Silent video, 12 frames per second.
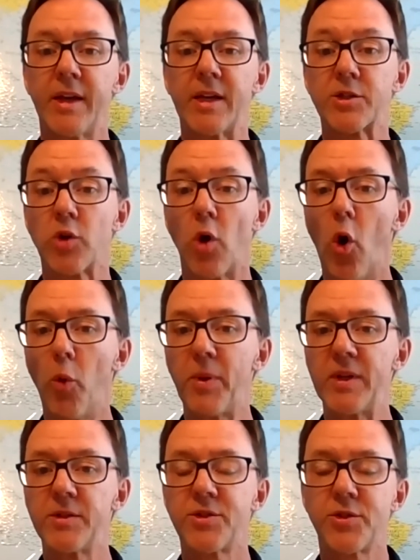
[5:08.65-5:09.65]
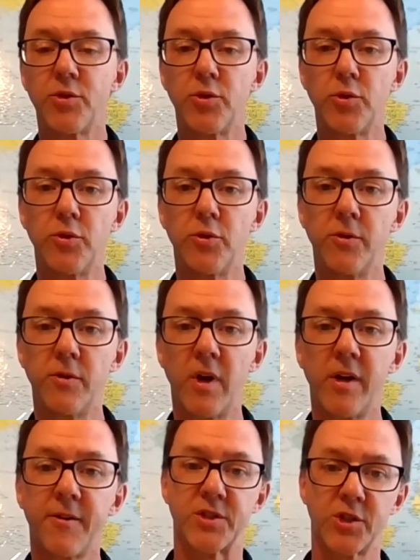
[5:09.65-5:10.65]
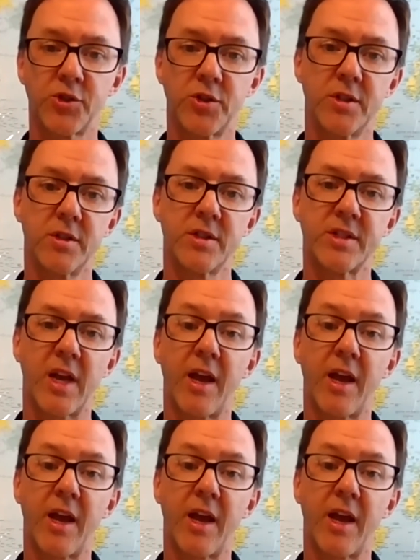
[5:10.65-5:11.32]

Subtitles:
It's open to physicians